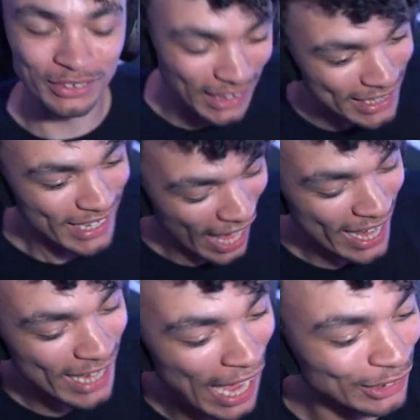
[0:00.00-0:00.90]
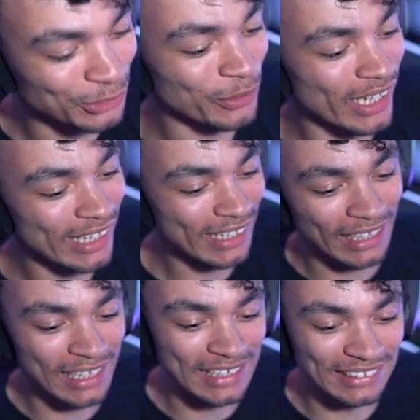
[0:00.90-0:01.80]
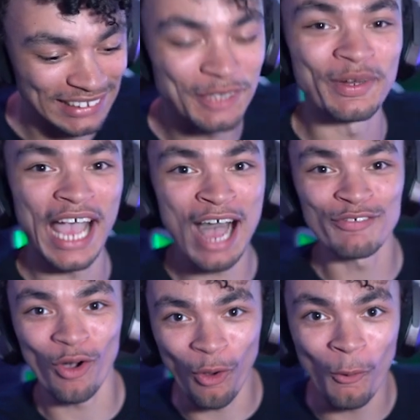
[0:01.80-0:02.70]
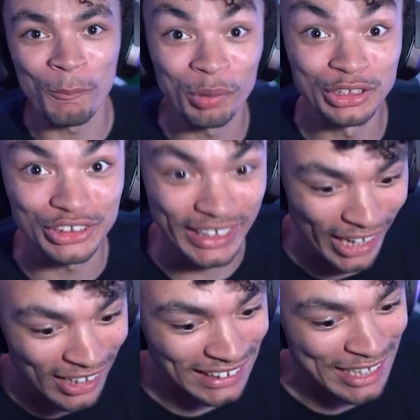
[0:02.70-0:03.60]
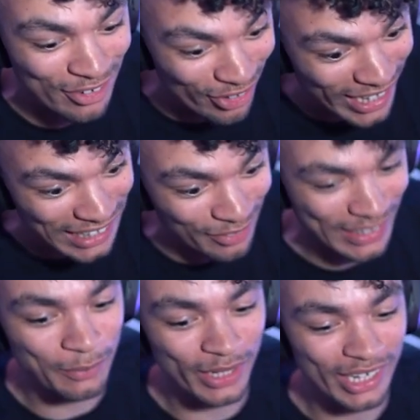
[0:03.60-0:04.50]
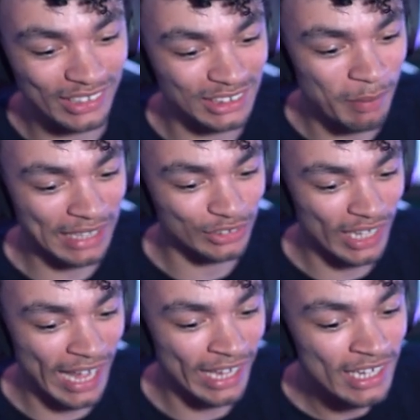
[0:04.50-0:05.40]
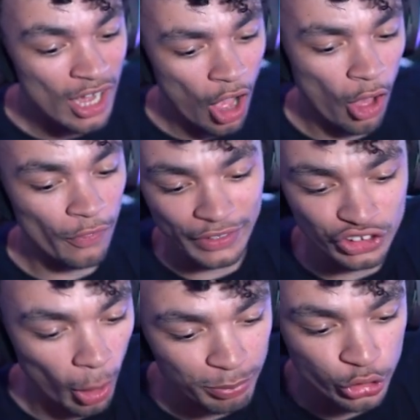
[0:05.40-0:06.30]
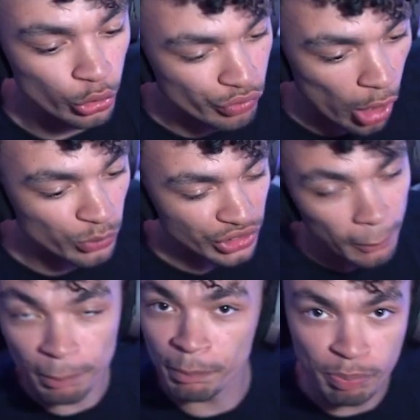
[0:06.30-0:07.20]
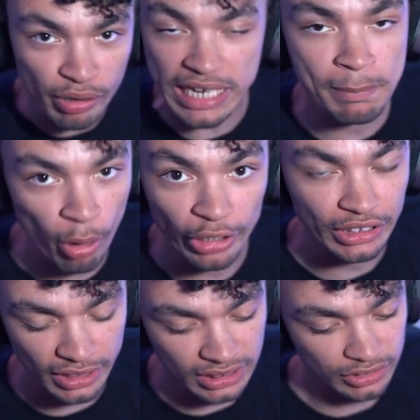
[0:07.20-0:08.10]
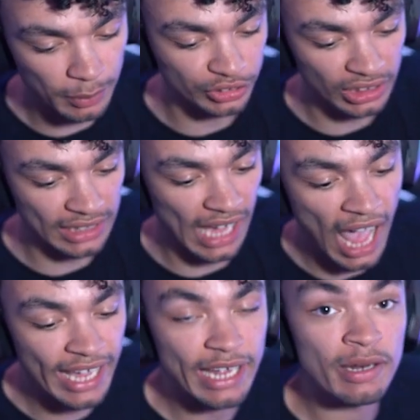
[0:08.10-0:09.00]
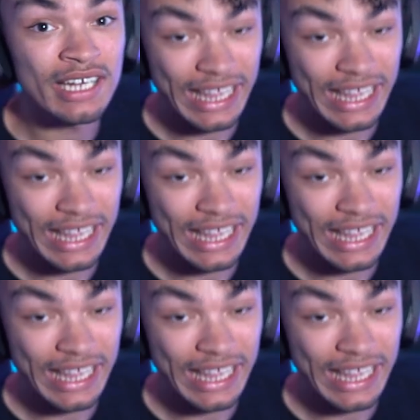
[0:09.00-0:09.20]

Today, as you can clearly see, we have a whole bunch of cars that I really, really want to customize today. Uh, the top two rows are pretty pointless, especially the i8.